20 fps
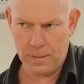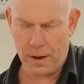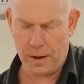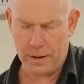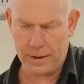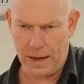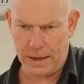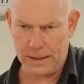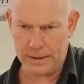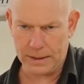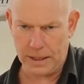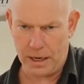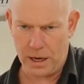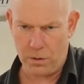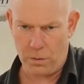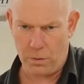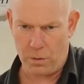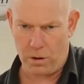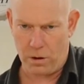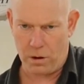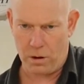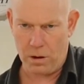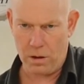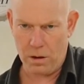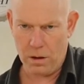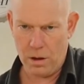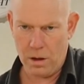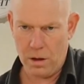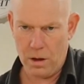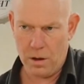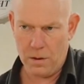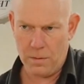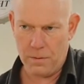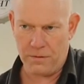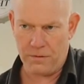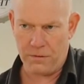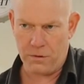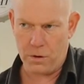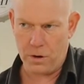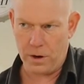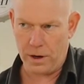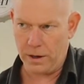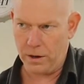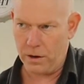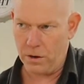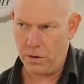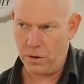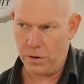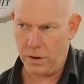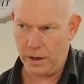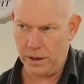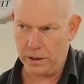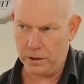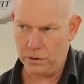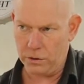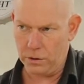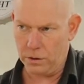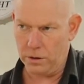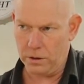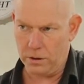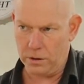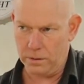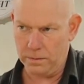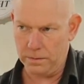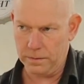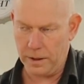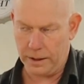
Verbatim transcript: on the outside of the wall, before I go and drill